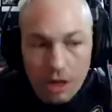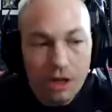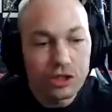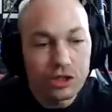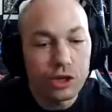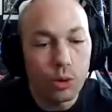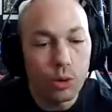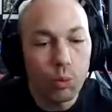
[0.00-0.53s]

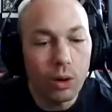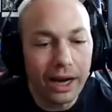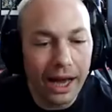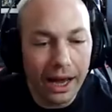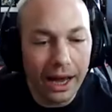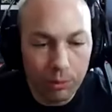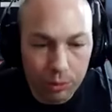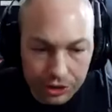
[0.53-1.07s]
So what
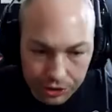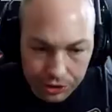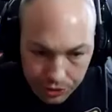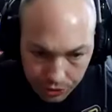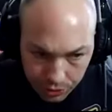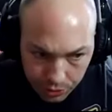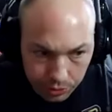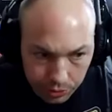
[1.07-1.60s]
I would
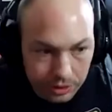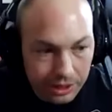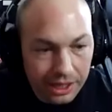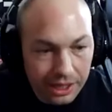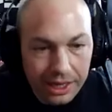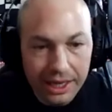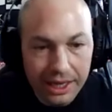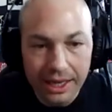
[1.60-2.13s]
do
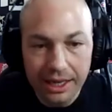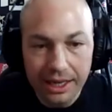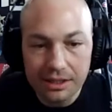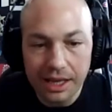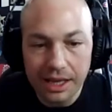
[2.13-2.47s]
is,